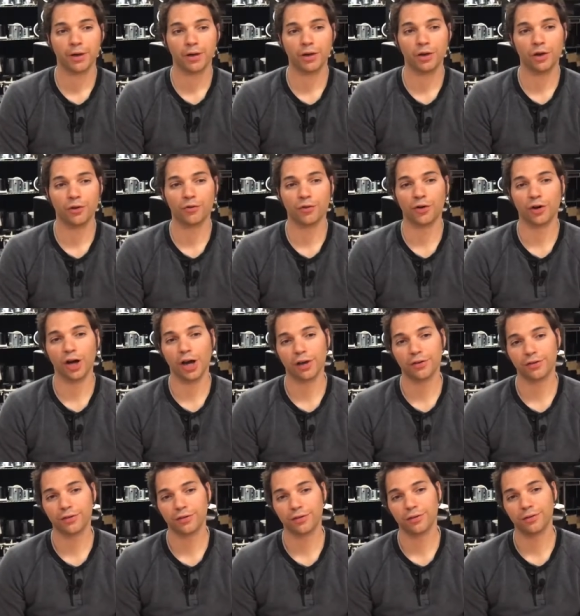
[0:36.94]
You know, for
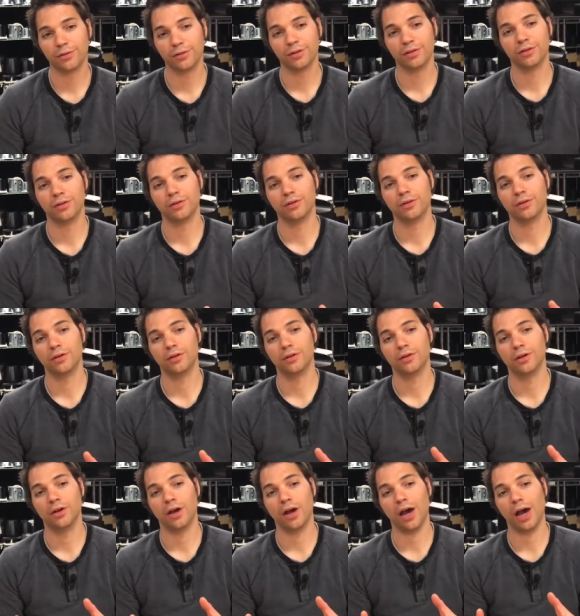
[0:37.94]
us,
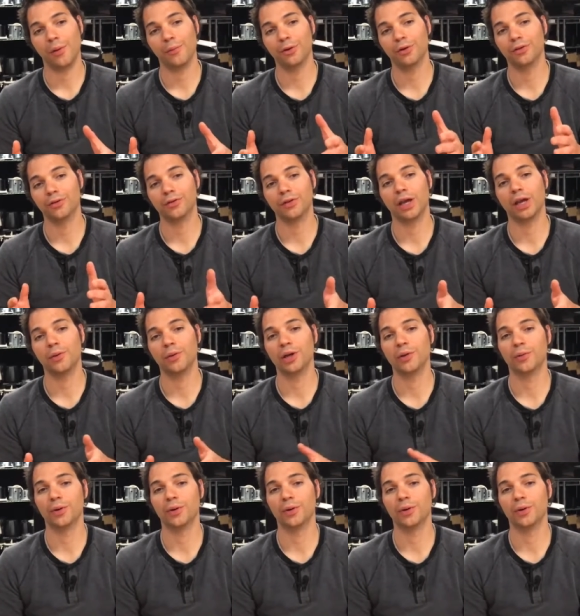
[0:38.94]
I wouldn't say we